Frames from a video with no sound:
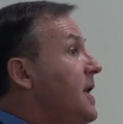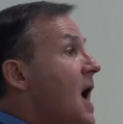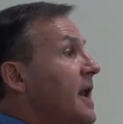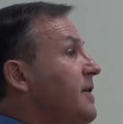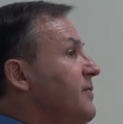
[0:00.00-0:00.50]

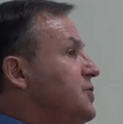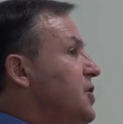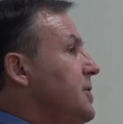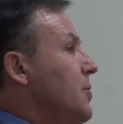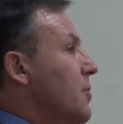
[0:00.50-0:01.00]
Not in
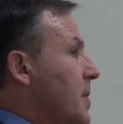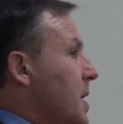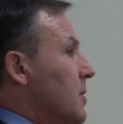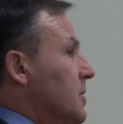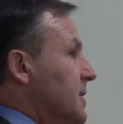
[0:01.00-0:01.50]
Virginia or
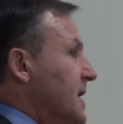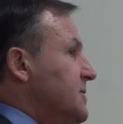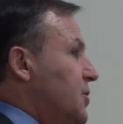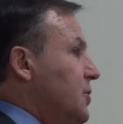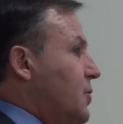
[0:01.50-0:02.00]
Maryland.
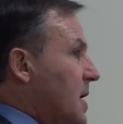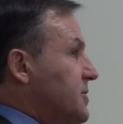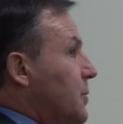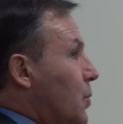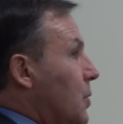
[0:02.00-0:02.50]
That's a good
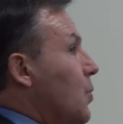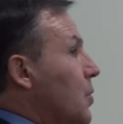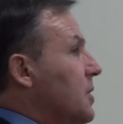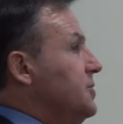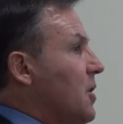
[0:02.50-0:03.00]
question.
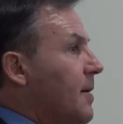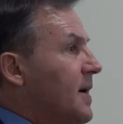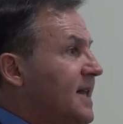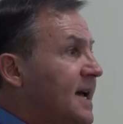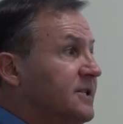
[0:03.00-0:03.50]
We're going to talk
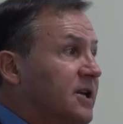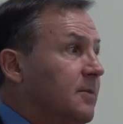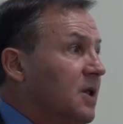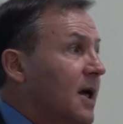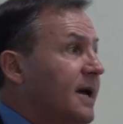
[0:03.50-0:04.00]
about that at
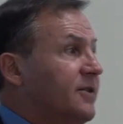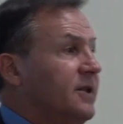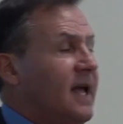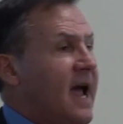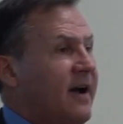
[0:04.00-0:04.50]
some length
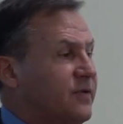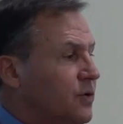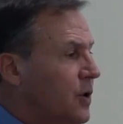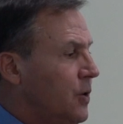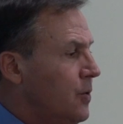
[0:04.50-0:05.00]
in the
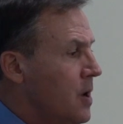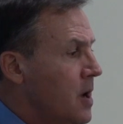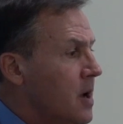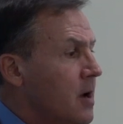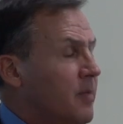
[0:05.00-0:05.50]
afternoon.
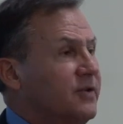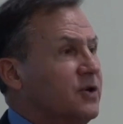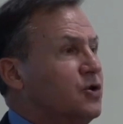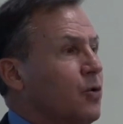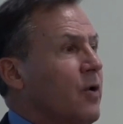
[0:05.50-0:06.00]
But
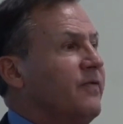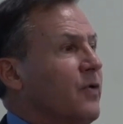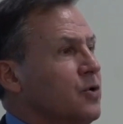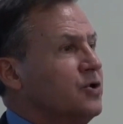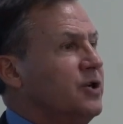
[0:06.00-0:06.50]
the short
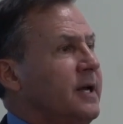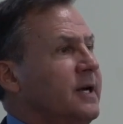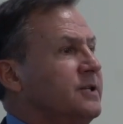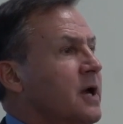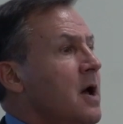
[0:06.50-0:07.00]
version
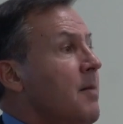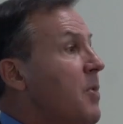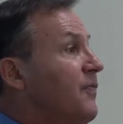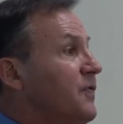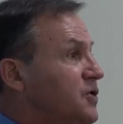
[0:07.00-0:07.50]
is
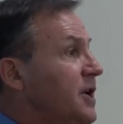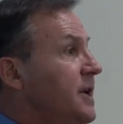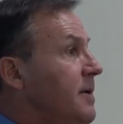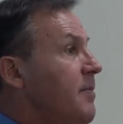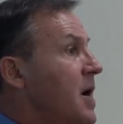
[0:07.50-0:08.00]
both
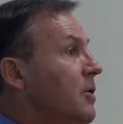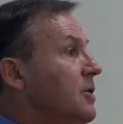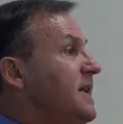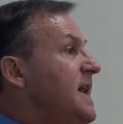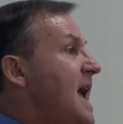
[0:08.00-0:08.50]
Virginia and
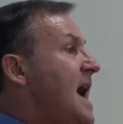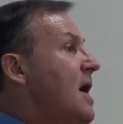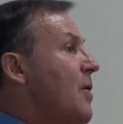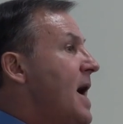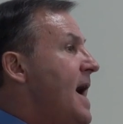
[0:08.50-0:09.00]
Maryland
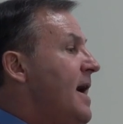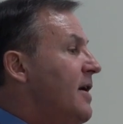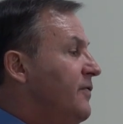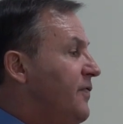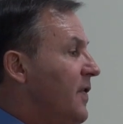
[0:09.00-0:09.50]
now
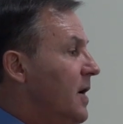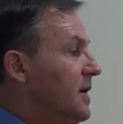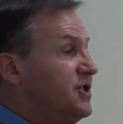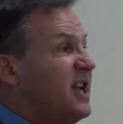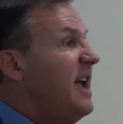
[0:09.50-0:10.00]

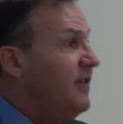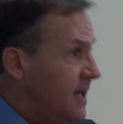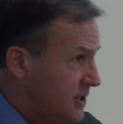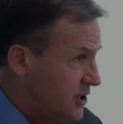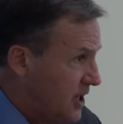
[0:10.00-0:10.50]
have
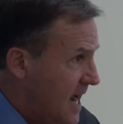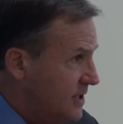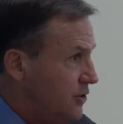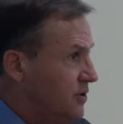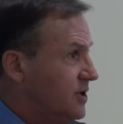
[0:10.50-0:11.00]
savings
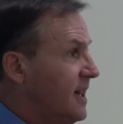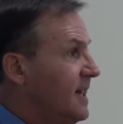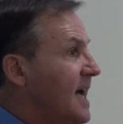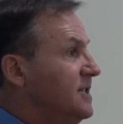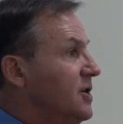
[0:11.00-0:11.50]
statutes
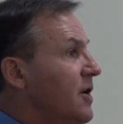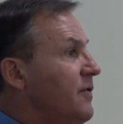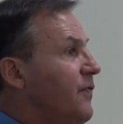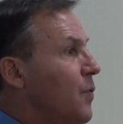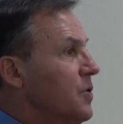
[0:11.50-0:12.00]
that's
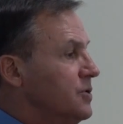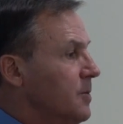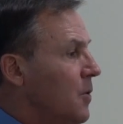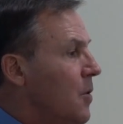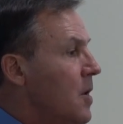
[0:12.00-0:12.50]

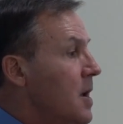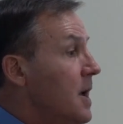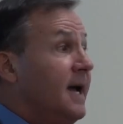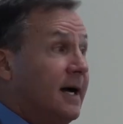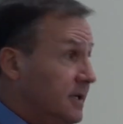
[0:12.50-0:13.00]
unenforceable.
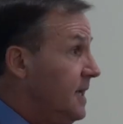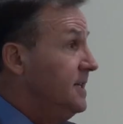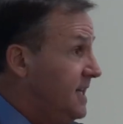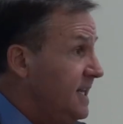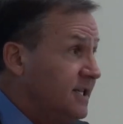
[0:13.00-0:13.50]

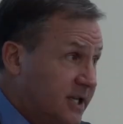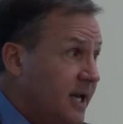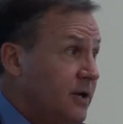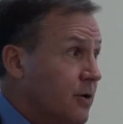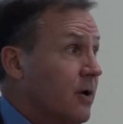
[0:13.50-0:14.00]
In
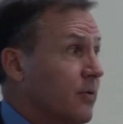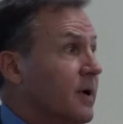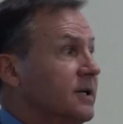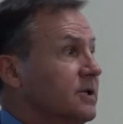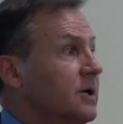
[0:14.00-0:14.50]
D.C., you're at
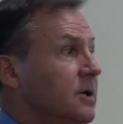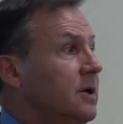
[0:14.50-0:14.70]
risk.